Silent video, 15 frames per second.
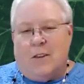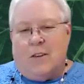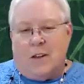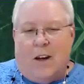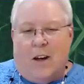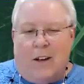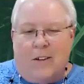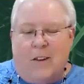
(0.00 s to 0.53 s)

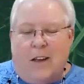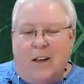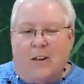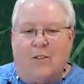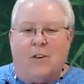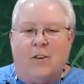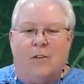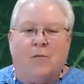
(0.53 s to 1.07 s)

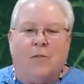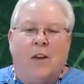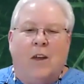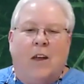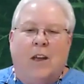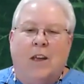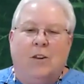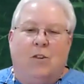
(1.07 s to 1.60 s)
context of
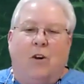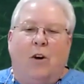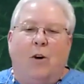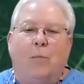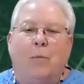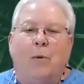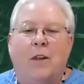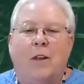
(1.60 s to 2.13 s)

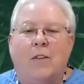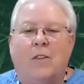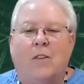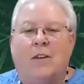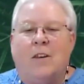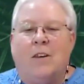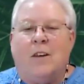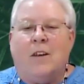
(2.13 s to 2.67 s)
interpreting
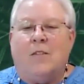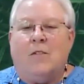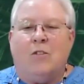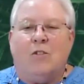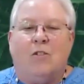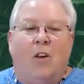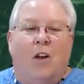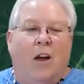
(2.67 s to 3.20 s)
the
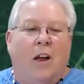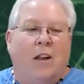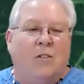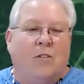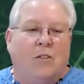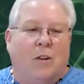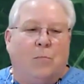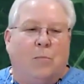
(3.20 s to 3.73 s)

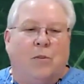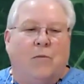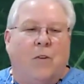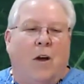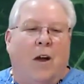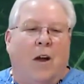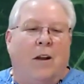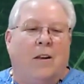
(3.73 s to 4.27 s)
signs that
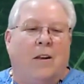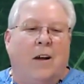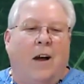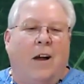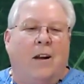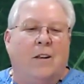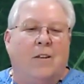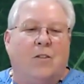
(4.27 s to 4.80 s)
provide
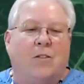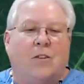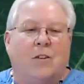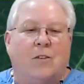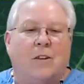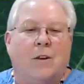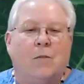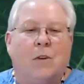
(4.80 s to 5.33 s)
guidance to
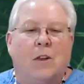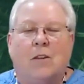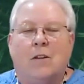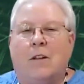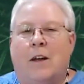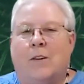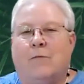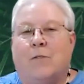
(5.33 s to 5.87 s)
living the
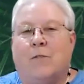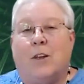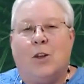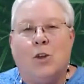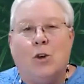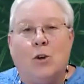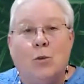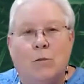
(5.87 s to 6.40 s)
life that
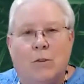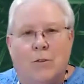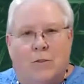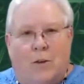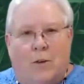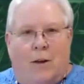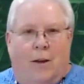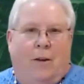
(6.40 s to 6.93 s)
you
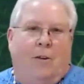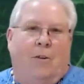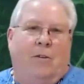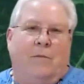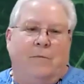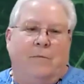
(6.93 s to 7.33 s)
desire?